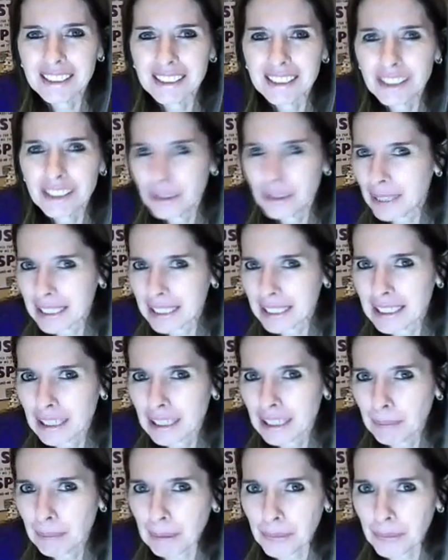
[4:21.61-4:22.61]
Go ahead and
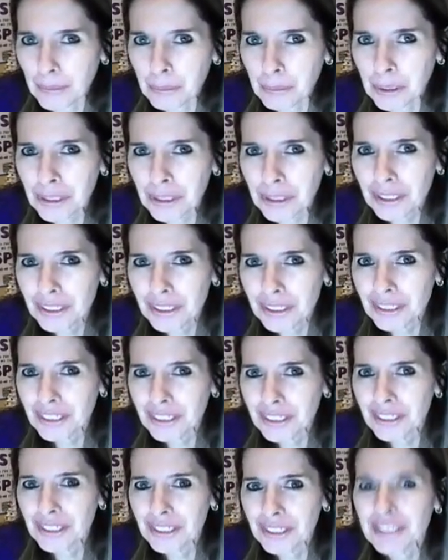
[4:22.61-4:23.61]
clap out the word.
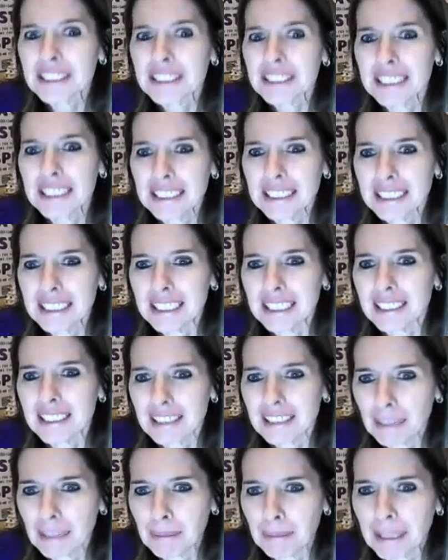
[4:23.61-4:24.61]
City,
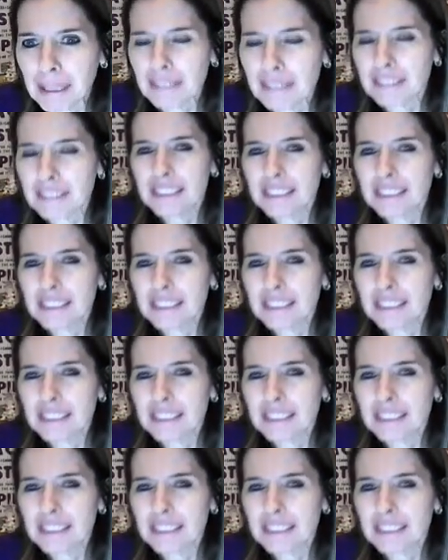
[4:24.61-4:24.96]
clap it out.